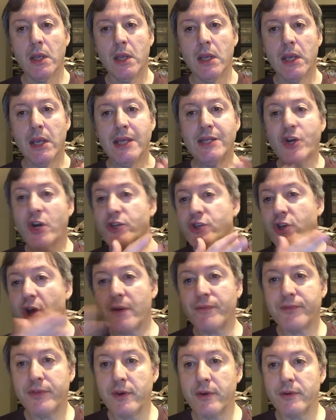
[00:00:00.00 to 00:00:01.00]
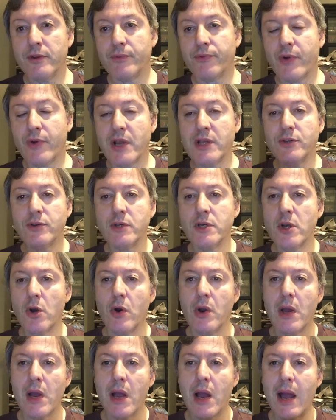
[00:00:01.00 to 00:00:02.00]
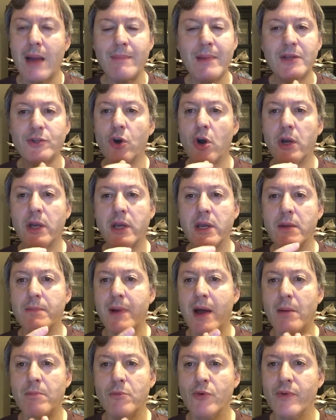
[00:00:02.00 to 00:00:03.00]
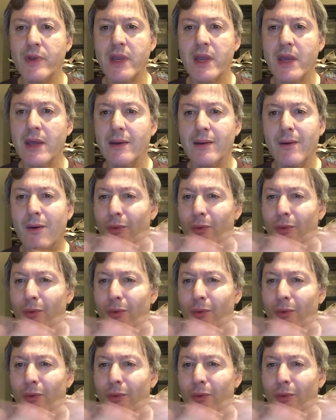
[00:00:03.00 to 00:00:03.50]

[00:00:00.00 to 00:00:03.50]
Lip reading: He starts off the phrase, I'm not talking about moving in.